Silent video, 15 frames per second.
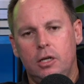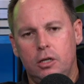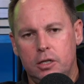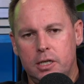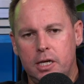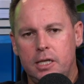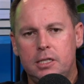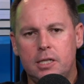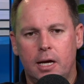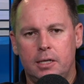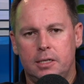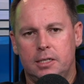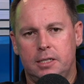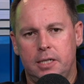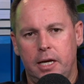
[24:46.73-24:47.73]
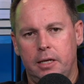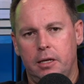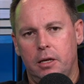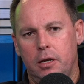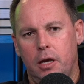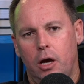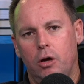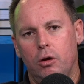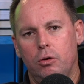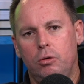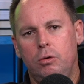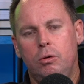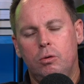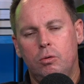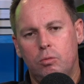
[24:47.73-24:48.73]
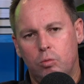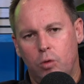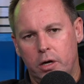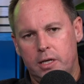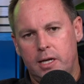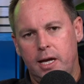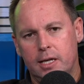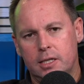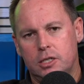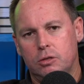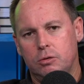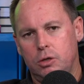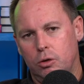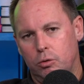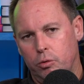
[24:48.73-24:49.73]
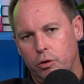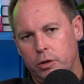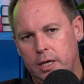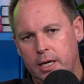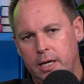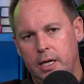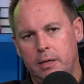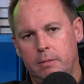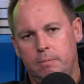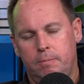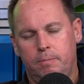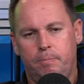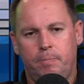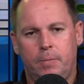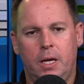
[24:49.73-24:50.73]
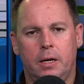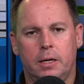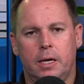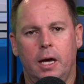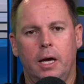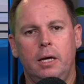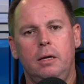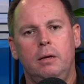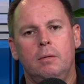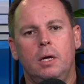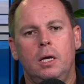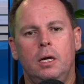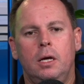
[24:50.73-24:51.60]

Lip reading: you need to understand and know what council you're working in, okay?